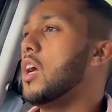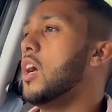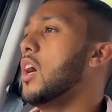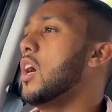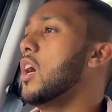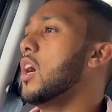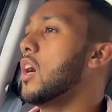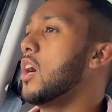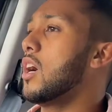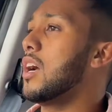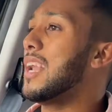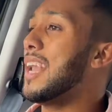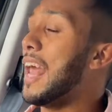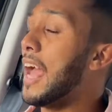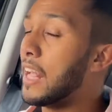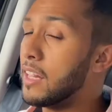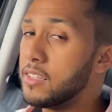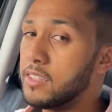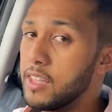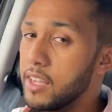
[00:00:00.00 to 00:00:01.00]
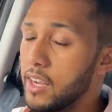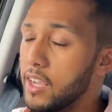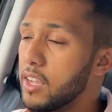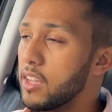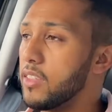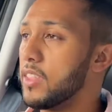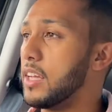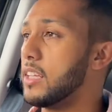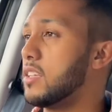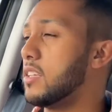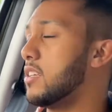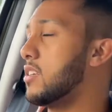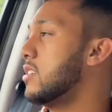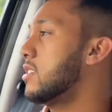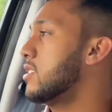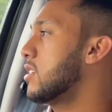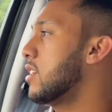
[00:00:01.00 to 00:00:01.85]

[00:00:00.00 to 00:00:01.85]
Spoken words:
Landtrek, that is